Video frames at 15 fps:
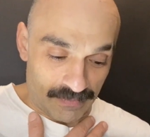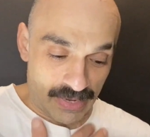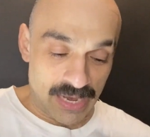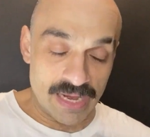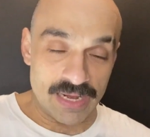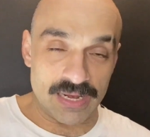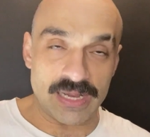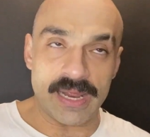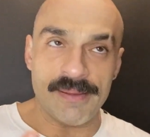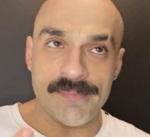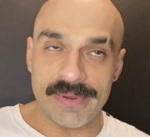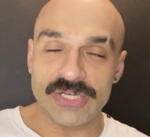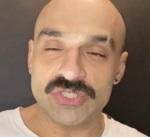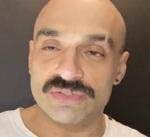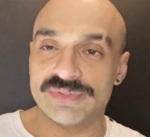
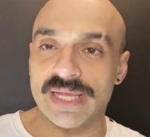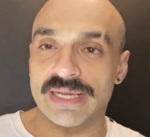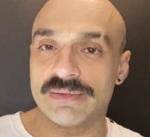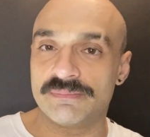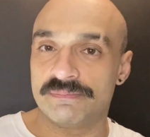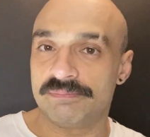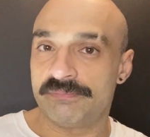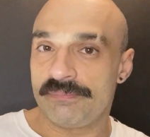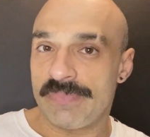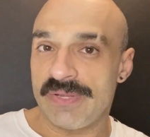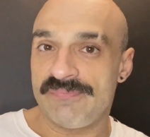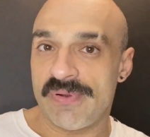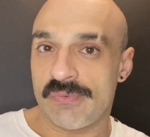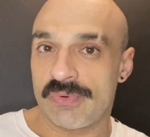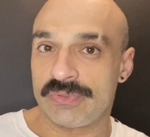mentioned that
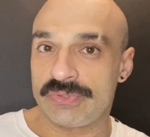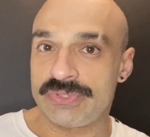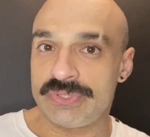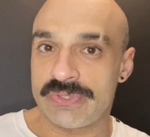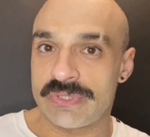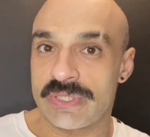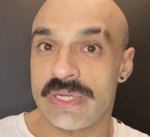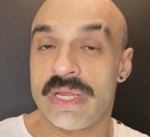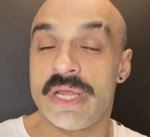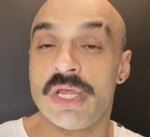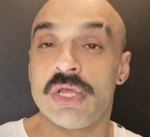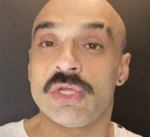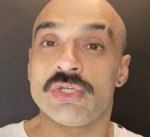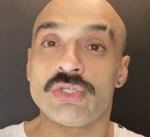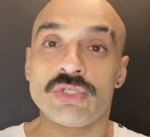if I want
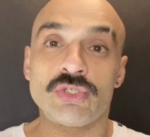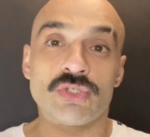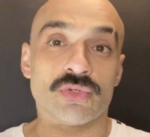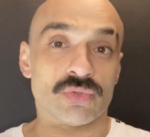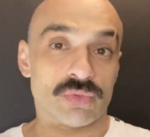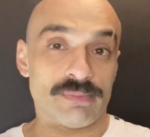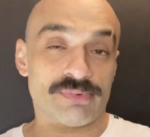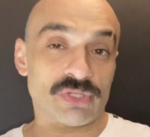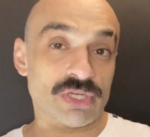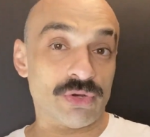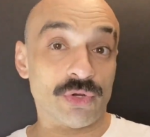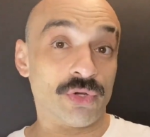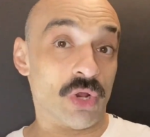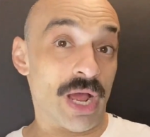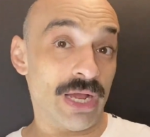to, because I
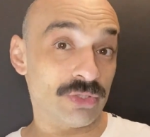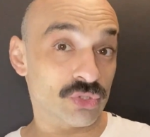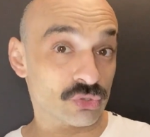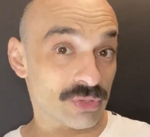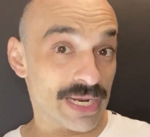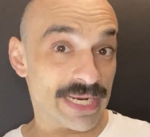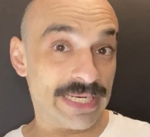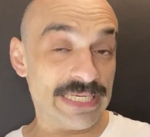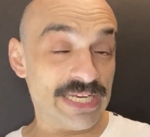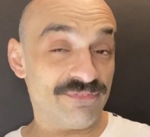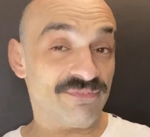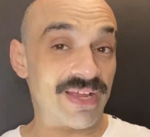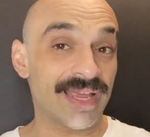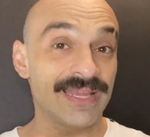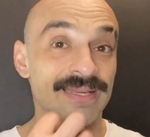don't know how to write,
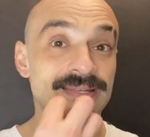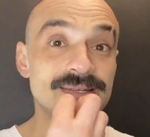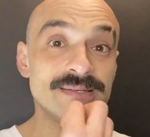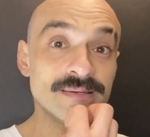if I